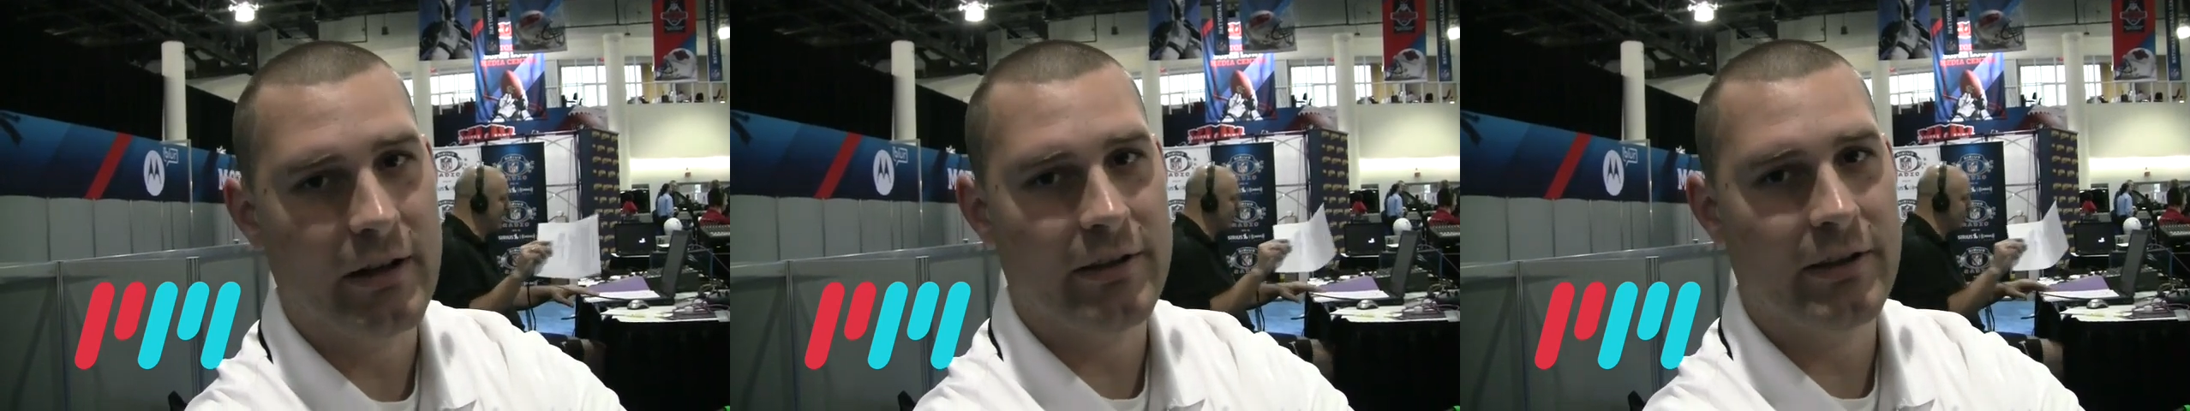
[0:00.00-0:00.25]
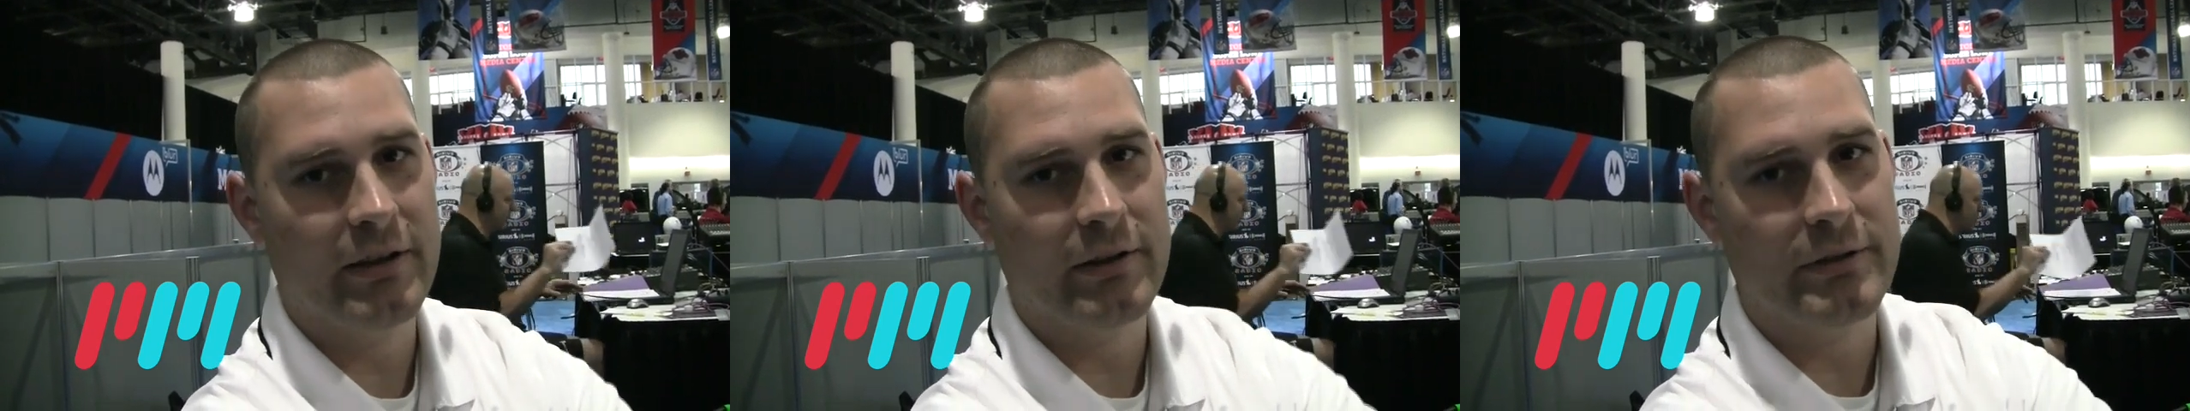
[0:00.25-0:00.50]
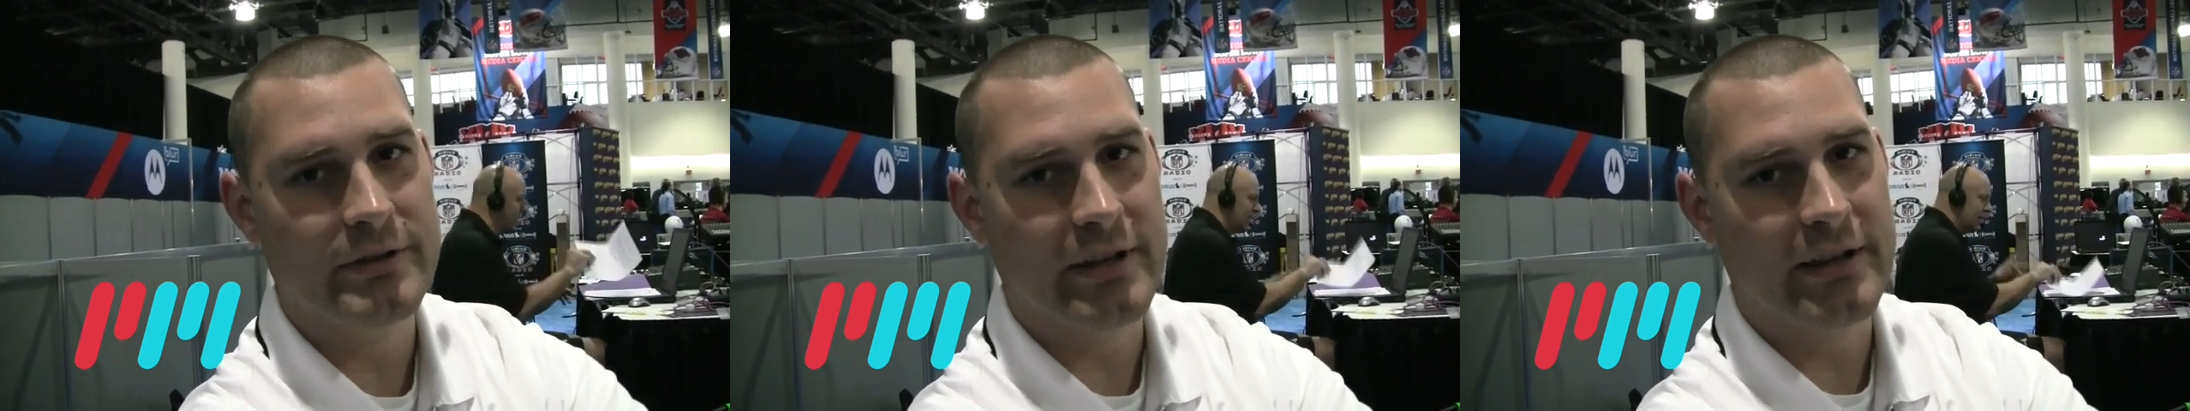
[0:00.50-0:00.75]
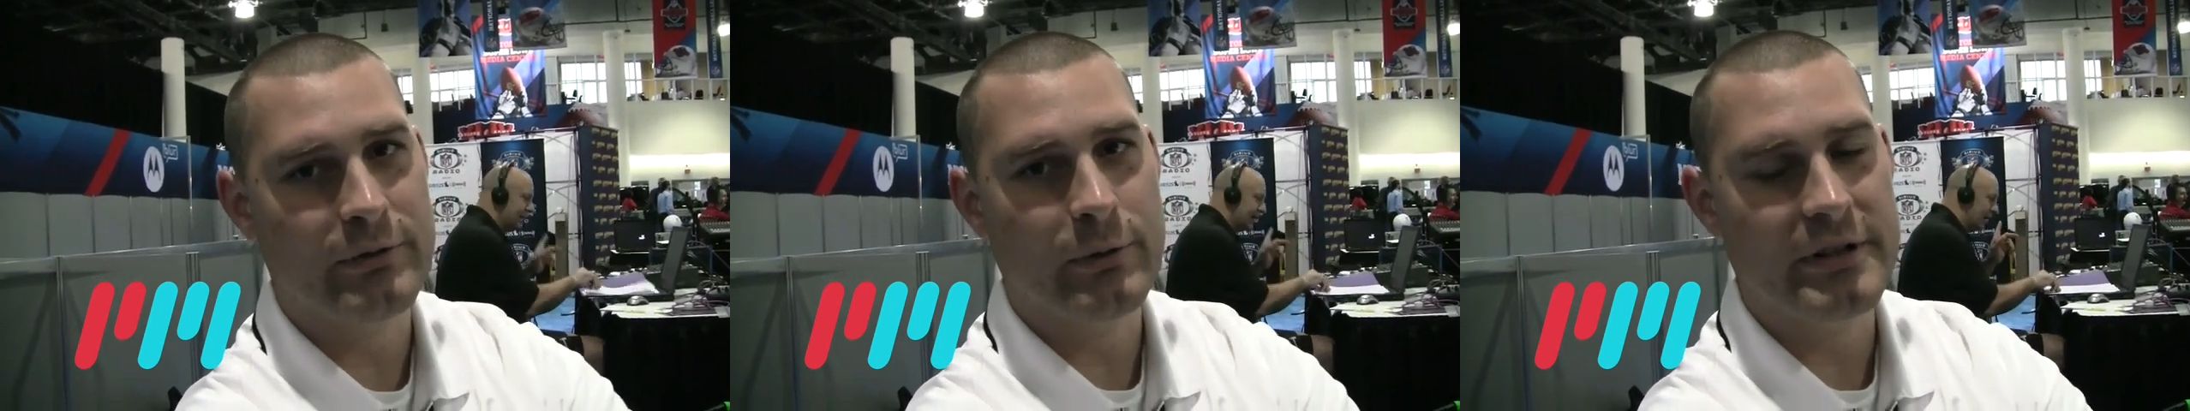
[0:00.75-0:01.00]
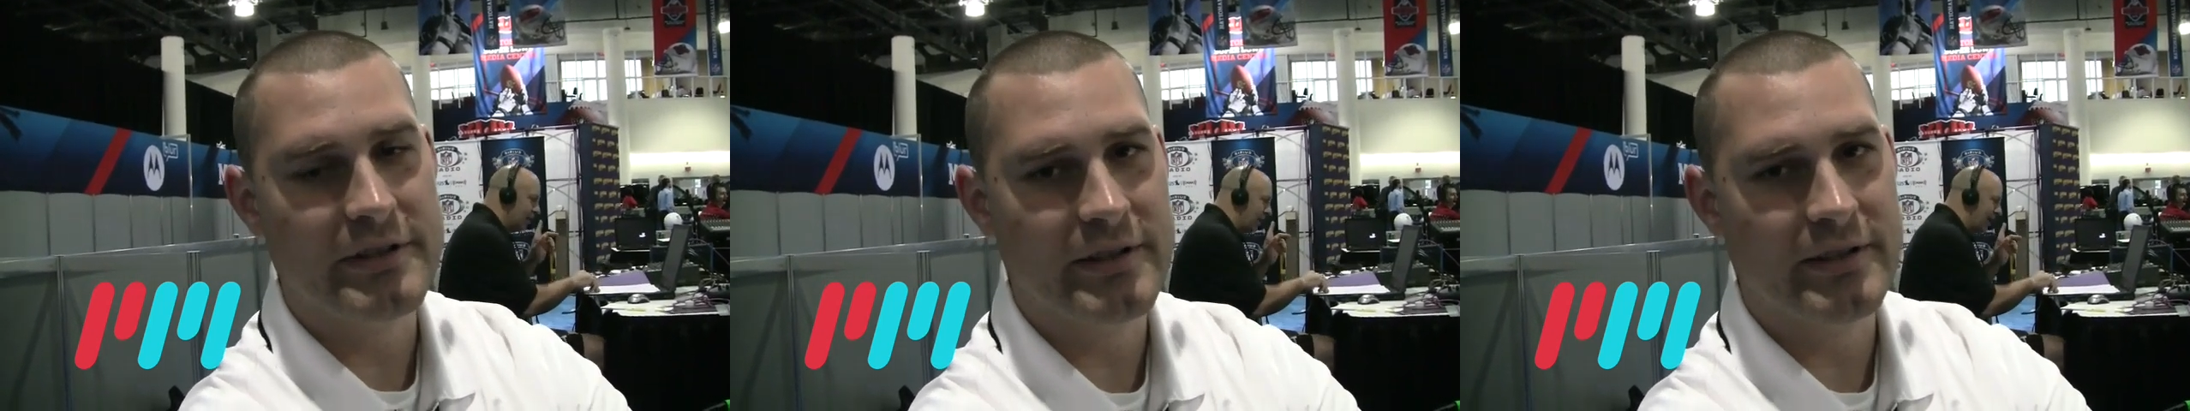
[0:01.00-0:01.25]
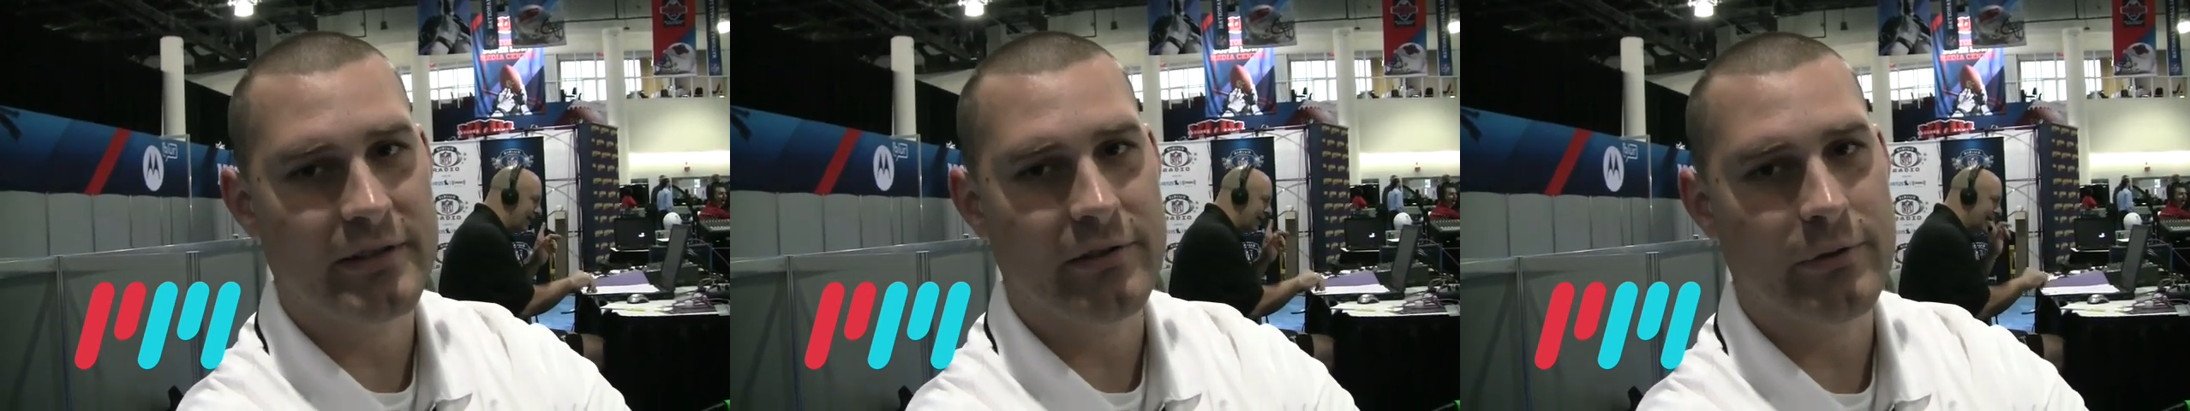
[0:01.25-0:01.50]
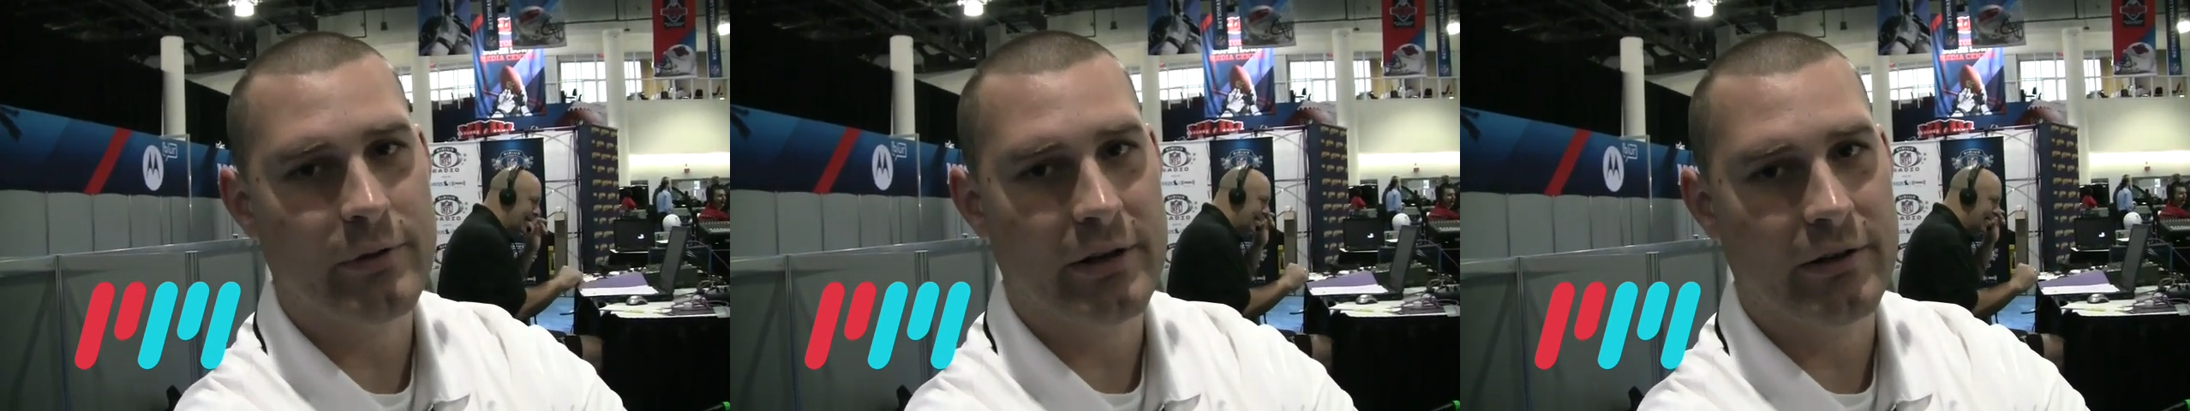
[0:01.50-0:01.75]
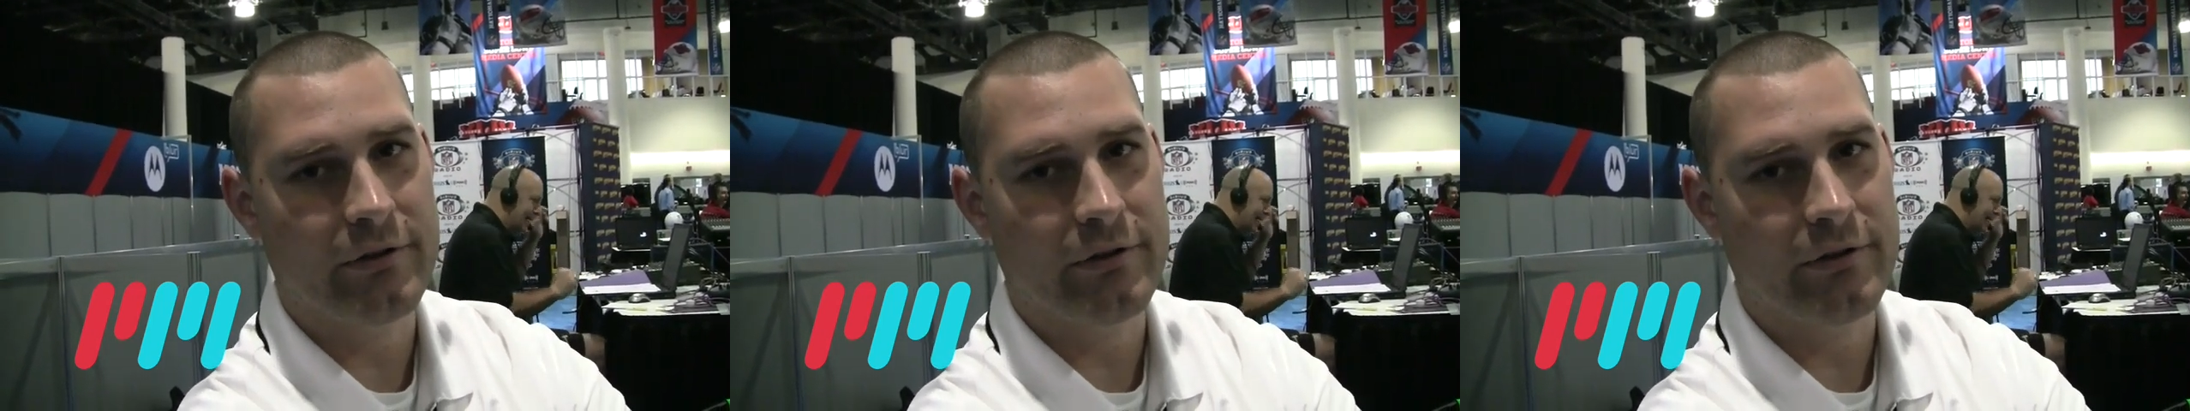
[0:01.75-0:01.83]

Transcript: I think it was like 26-3